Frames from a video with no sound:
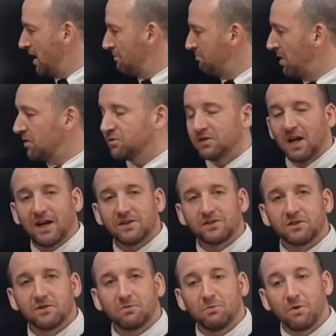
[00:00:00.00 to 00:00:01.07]

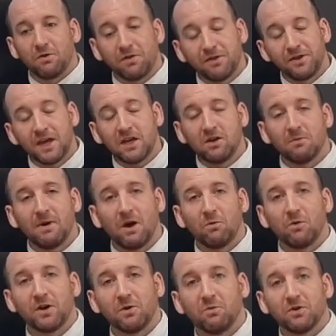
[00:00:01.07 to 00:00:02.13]
Post-task, we'll think about
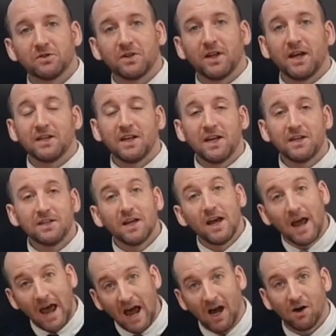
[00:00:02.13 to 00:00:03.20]
what it was that they
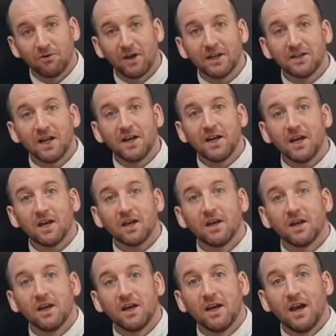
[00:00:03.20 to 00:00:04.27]
did, how they did it,
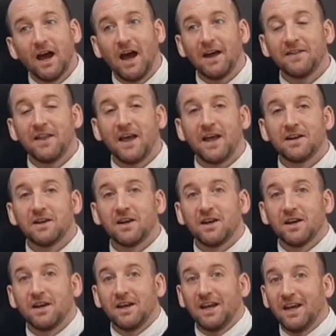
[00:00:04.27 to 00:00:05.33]
and then
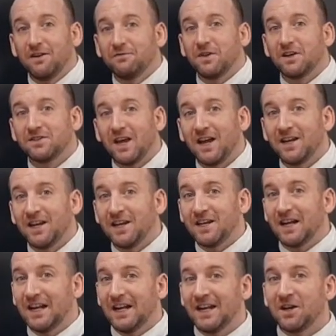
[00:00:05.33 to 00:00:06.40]
if there's any
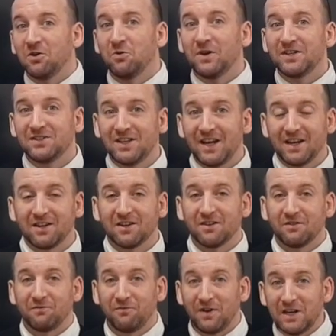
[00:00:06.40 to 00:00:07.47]

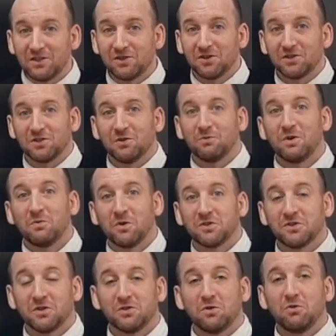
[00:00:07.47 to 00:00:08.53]
linguistic features that we want
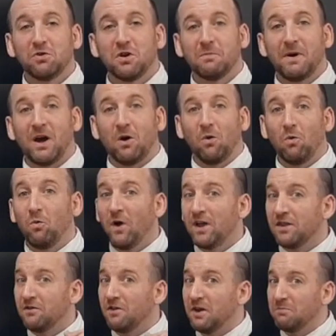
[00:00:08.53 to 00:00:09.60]
to talk about,
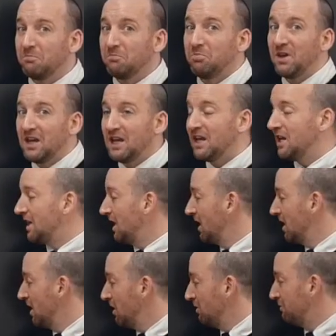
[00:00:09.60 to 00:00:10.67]
whether it
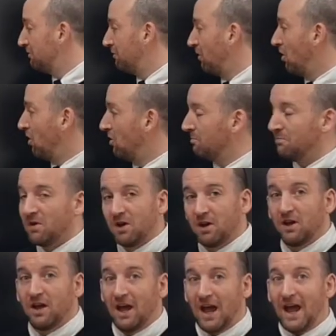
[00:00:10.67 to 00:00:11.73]
be from
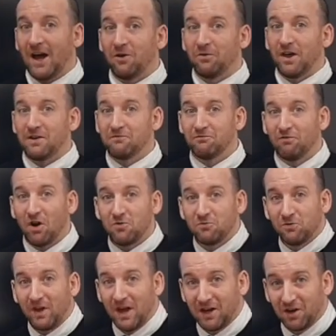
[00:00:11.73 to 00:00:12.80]
how they
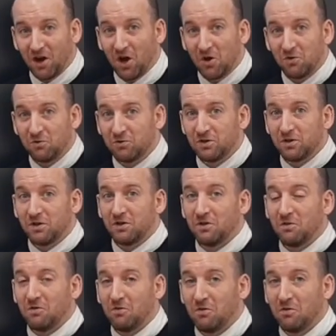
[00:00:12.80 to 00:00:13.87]
wrote their code,
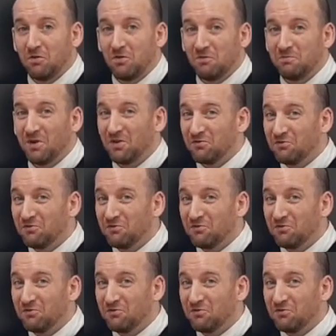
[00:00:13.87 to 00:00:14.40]
but